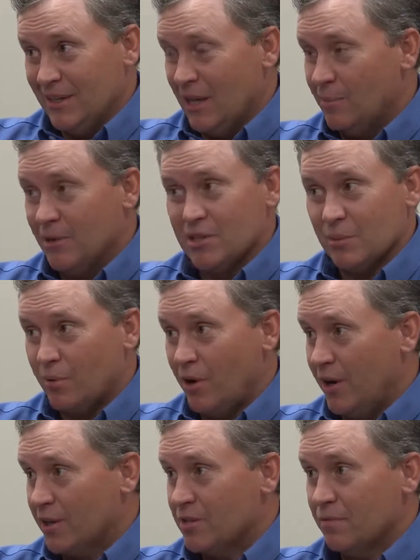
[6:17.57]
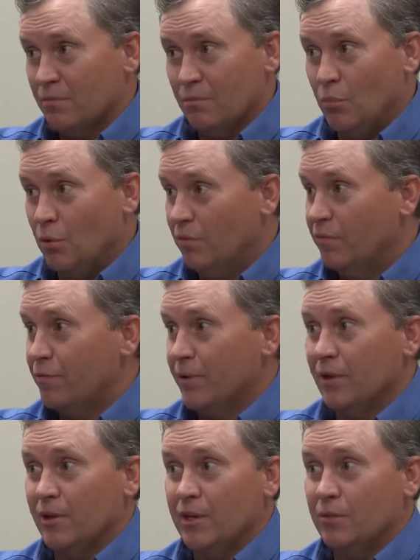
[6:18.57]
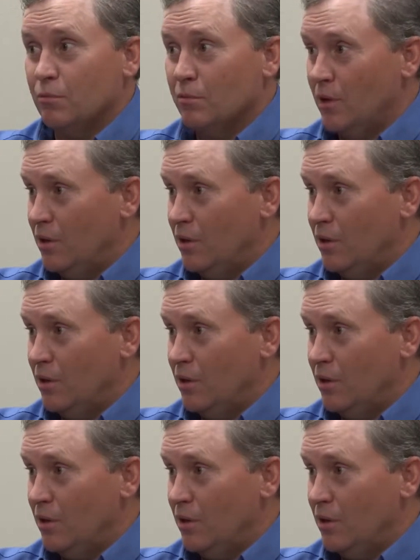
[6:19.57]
that means that products move freely,